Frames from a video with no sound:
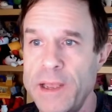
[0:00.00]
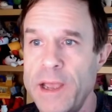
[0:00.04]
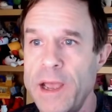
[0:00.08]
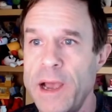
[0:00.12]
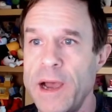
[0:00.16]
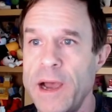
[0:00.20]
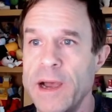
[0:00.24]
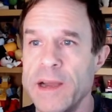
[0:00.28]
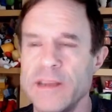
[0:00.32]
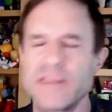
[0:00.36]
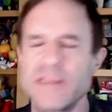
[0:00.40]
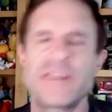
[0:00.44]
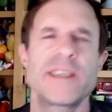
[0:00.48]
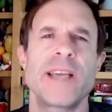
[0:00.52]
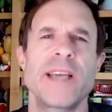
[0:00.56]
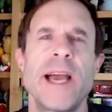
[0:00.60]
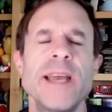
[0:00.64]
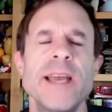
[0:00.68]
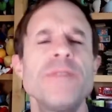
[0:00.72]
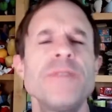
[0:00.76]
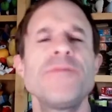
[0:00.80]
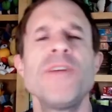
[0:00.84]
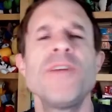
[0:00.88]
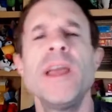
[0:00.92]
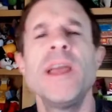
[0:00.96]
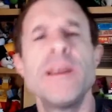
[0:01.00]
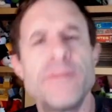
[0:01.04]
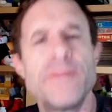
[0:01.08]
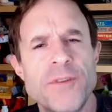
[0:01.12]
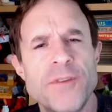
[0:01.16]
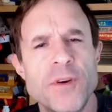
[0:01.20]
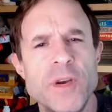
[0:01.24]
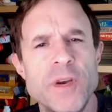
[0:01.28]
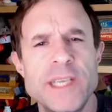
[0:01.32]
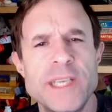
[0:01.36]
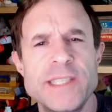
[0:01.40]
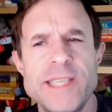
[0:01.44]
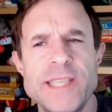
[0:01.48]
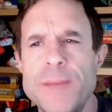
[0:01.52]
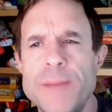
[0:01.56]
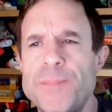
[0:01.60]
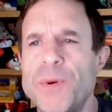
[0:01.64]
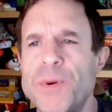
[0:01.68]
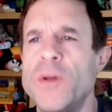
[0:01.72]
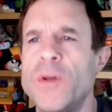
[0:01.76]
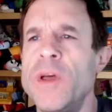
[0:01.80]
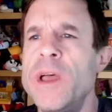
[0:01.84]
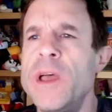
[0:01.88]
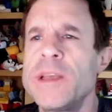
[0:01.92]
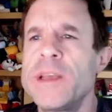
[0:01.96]
Uh, kind of, for an
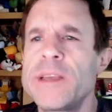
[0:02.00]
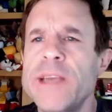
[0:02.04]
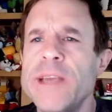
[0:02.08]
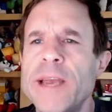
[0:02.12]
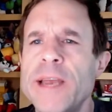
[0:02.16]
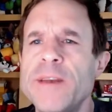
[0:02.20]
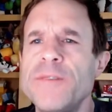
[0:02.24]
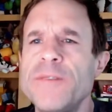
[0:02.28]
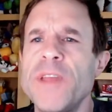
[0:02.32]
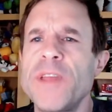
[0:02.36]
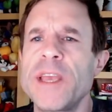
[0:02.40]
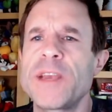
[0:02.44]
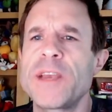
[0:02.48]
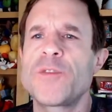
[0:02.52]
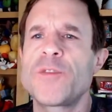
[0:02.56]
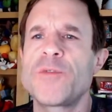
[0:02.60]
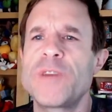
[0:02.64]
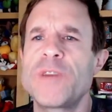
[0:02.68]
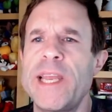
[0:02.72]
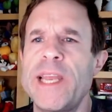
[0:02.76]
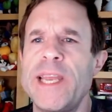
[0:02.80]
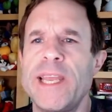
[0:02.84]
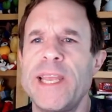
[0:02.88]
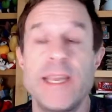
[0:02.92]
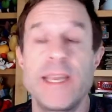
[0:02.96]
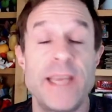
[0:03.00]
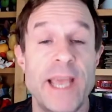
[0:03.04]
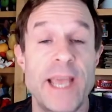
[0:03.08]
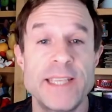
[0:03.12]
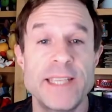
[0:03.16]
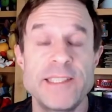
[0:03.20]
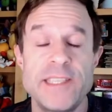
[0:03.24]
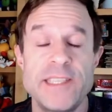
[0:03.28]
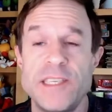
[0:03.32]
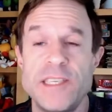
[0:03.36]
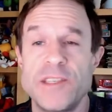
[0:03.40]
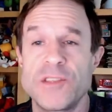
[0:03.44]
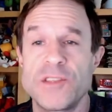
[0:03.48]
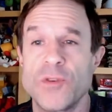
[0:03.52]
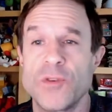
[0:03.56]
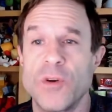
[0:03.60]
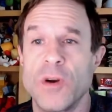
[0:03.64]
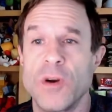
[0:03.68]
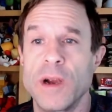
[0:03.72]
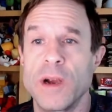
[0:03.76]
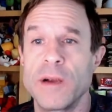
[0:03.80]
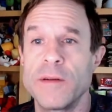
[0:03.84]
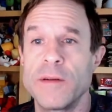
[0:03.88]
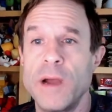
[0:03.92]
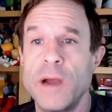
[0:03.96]
example, kind of like creating an Etsy
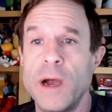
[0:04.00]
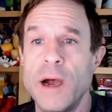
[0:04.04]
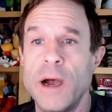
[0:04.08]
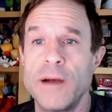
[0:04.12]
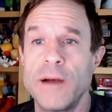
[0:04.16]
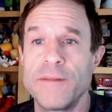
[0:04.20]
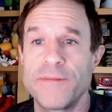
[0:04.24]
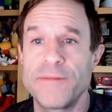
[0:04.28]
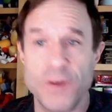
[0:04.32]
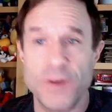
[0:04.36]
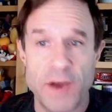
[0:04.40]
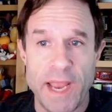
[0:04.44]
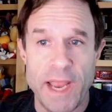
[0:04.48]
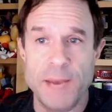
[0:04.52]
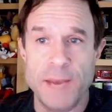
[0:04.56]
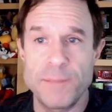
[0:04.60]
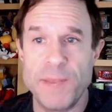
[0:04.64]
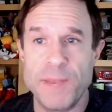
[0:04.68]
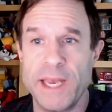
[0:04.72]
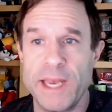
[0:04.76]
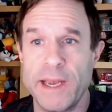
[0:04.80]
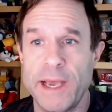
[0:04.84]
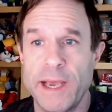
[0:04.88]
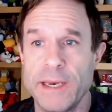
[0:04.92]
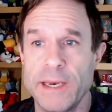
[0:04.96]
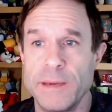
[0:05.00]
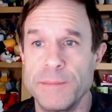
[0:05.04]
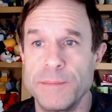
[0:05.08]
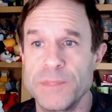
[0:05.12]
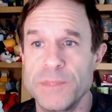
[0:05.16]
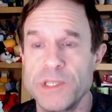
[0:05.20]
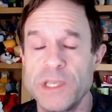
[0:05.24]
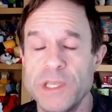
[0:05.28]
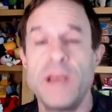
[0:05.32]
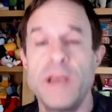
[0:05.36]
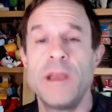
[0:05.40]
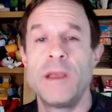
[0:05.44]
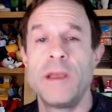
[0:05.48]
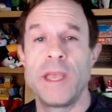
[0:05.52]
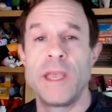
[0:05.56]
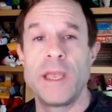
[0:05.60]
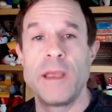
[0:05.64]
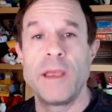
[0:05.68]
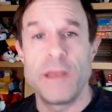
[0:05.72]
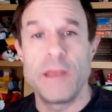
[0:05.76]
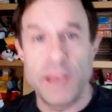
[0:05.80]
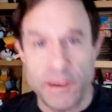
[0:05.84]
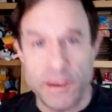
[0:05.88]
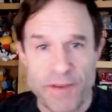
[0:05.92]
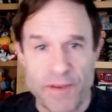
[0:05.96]
store uh, for handmade items
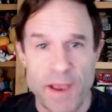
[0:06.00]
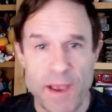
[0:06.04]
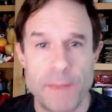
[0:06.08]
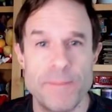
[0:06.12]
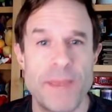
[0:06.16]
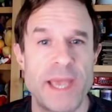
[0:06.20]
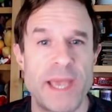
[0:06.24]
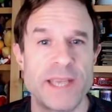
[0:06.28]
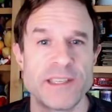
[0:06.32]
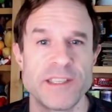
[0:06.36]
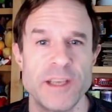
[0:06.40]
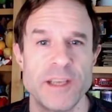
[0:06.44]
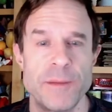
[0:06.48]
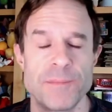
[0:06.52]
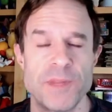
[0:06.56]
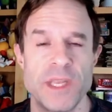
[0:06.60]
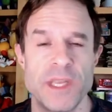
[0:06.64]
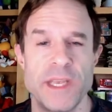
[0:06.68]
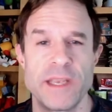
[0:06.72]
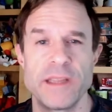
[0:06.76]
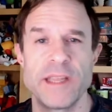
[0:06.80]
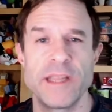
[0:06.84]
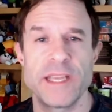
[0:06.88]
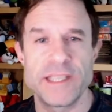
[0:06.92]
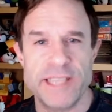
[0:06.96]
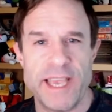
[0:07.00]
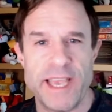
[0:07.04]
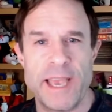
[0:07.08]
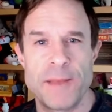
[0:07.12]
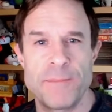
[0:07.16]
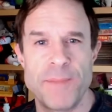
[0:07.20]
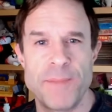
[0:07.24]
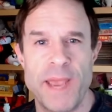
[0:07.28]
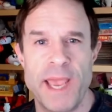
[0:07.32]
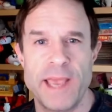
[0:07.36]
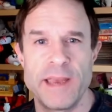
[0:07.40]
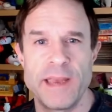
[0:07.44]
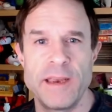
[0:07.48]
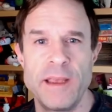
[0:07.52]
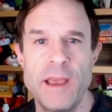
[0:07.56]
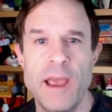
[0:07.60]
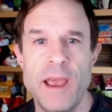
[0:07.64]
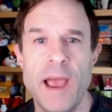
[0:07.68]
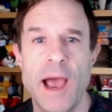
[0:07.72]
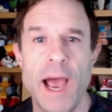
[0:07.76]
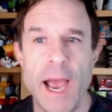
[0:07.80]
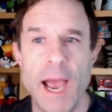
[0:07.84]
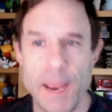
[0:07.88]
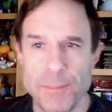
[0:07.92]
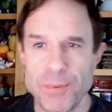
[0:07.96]
if I make something that's handmade,
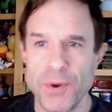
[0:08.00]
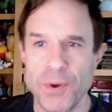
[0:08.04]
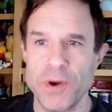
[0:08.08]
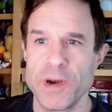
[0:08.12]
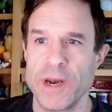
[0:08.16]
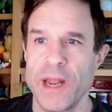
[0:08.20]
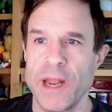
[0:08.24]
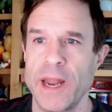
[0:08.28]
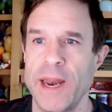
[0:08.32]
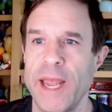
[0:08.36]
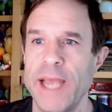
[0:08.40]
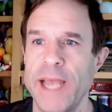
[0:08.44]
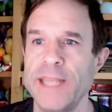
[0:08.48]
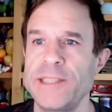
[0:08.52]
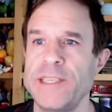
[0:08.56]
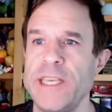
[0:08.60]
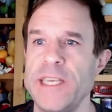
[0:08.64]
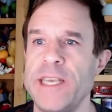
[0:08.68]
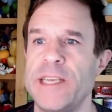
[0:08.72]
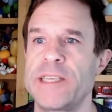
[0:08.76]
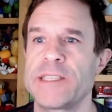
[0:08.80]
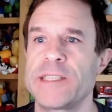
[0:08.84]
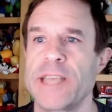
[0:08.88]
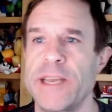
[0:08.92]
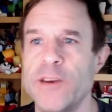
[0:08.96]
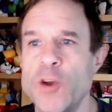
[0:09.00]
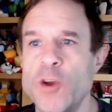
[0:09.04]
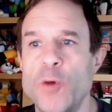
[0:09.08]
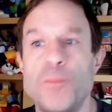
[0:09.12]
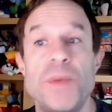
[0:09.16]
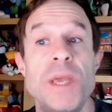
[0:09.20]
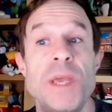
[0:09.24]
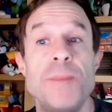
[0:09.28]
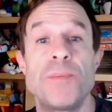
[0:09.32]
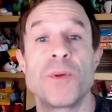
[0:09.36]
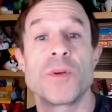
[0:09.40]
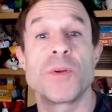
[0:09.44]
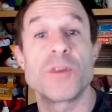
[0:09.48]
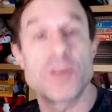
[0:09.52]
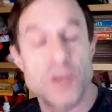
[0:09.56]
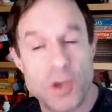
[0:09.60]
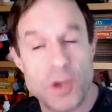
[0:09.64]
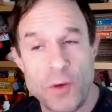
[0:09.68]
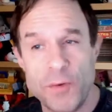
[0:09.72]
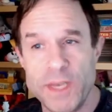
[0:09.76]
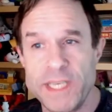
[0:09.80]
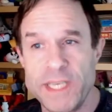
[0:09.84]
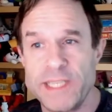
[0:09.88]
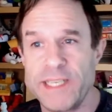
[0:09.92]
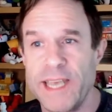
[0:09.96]
I put it on Etsy because I know people are
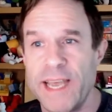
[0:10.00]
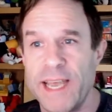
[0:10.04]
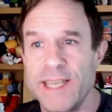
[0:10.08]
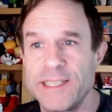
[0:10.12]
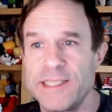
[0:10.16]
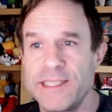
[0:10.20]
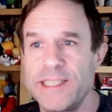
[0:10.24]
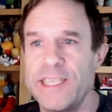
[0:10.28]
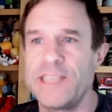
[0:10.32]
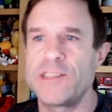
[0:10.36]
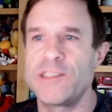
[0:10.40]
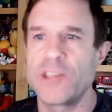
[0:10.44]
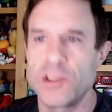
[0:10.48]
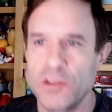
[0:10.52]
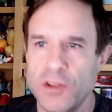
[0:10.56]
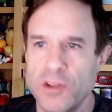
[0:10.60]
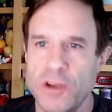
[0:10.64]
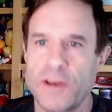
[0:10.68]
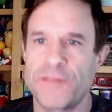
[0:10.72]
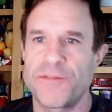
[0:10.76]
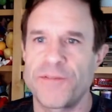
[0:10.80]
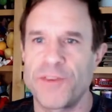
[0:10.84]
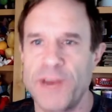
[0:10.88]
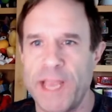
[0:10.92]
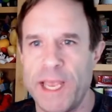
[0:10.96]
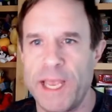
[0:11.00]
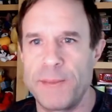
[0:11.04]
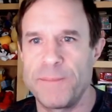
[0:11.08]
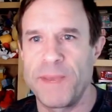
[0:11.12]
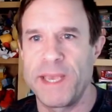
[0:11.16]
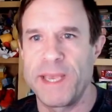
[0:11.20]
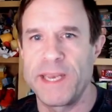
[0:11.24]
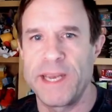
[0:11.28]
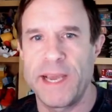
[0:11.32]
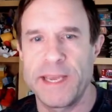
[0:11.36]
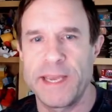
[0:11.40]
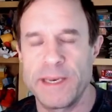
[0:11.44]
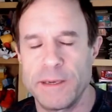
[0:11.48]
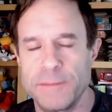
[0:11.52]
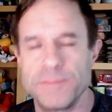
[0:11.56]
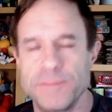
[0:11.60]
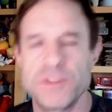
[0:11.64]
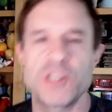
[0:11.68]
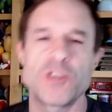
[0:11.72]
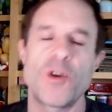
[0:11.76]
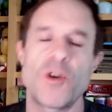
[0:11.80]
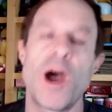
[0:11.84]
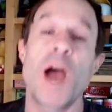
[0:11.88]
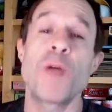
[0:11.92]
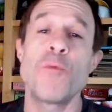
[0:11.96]
going to Etsy to look for handmade
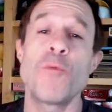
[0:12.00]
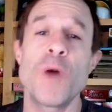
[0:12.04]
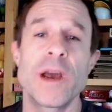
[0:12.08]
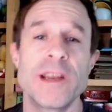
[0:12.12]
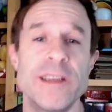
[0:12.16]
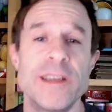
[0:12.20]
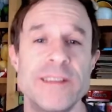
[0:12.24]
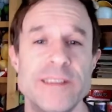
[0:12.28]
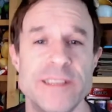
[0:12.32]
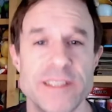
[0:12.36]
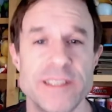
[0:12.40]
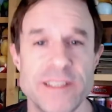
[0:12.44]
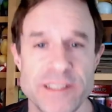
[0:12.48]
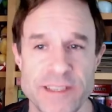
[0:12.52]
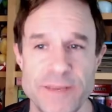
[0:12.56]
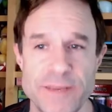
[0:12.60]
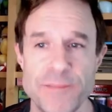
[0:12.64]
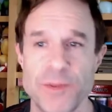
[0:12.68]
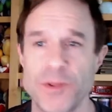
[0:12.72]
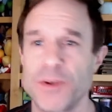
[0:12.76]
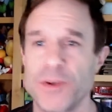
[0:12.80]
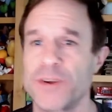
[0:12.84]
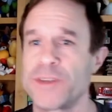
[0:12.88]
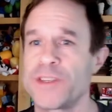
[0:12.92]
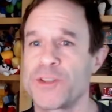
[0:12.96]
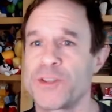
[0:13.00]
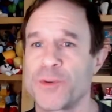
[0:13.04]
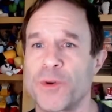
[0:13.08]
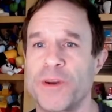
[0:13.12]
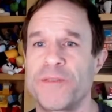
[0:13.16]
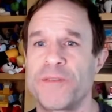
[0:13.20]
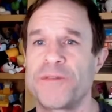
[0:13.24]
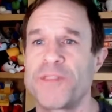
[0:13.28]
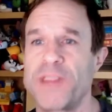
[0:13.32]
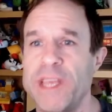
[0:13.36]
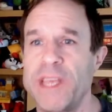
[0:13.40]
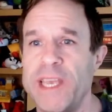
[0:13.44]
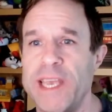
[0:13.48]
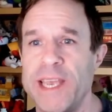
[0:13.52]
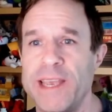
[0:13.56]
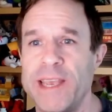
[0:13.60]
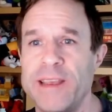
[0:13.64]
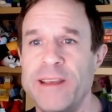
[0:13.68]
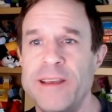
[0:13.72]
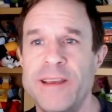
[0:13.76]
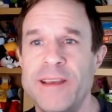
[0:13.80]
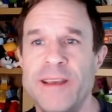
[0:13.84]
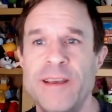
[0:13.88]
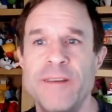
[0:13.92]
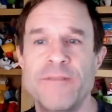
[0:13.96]
items. So I wanted the similar sort of
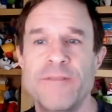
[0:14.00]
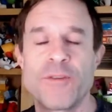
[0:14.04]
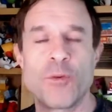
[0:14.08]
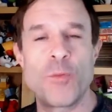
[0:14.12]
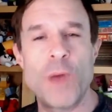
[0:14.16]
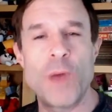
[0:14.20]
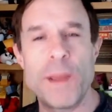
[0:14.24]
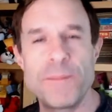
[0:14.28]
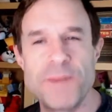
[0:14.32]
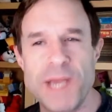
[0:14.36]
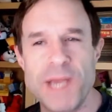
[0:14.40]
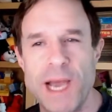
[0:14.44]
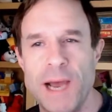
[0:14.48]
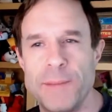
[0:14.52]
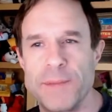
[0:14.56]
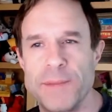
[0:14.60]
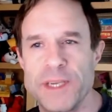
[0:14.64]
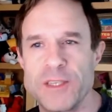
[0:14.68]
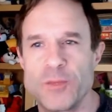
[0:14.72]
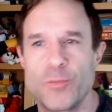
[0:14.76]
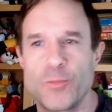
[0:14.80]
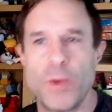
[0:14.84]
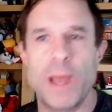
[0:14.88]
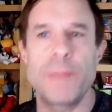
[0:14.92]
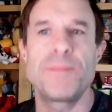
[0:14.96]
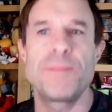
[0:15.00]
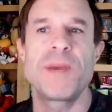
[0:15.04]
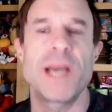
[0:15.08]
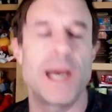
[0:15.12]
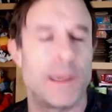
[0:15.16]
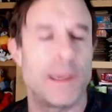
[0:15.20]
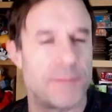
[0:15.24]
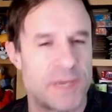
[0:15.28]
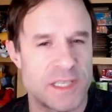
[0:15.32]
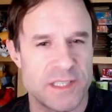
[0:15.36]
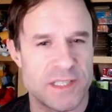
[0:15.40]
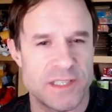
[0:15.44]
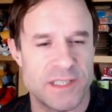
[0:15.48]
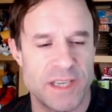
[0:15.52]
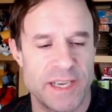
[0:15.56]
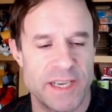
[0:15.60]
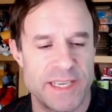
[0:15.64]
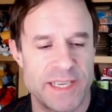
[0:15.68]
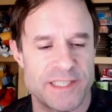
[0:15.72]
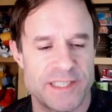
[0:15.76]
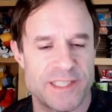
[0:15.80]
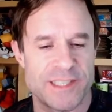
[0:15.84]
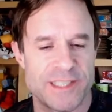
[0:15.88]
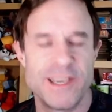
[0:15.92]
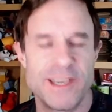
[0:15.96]
thing for webcomics, webcomic
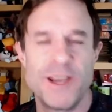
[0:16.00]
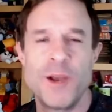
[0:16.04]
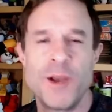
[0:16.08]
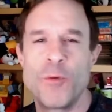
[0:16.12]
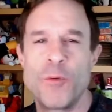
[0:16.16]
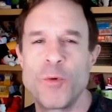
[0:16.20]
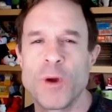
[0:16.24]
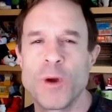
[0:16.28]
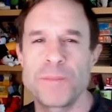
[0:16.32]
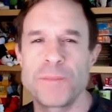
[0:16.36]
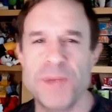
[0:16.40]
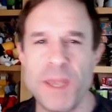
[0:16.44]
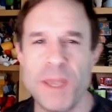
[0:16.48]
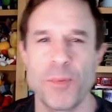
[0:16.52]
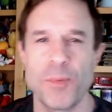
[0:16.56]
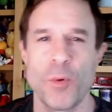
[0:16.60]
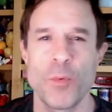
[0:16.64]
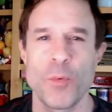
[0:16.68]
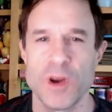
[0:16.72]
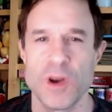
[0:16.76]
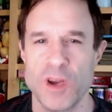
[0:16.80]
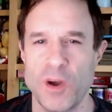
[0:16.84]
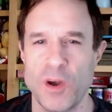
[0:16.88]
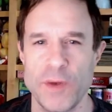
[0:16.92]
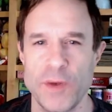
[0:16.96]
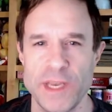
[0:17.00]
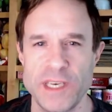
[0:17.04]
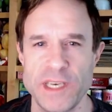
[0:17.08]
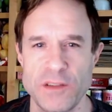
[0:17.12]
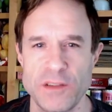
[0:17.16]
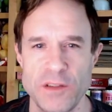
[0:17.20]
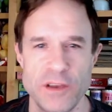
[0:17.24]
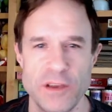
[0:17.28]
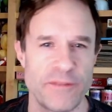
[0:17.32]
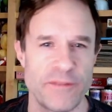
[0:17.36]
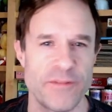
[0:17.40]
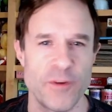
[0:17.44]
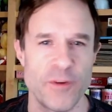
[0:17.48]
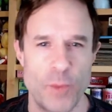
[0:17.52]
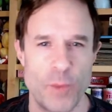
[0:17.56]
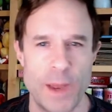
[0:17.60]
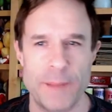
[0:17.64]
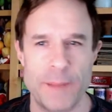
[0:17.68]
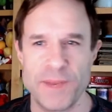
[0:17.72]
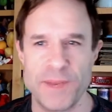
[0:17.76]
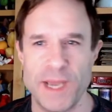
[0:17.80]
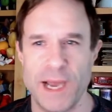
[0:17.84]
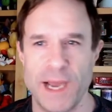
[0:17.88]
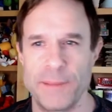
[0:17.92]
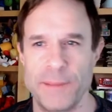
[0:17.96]
sites where people were going to look for
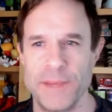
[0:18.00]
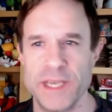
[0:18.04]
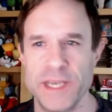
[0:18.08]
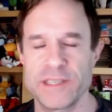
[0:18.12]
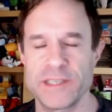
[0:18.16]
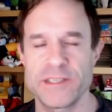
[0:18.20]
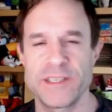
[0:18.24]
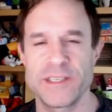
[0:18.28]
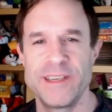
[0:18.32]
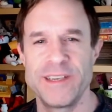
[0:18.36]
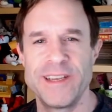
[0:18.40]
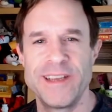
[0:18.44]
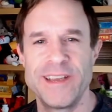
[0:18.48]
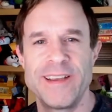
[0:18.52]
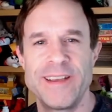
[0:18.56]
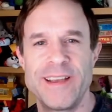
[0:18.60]
webcomics.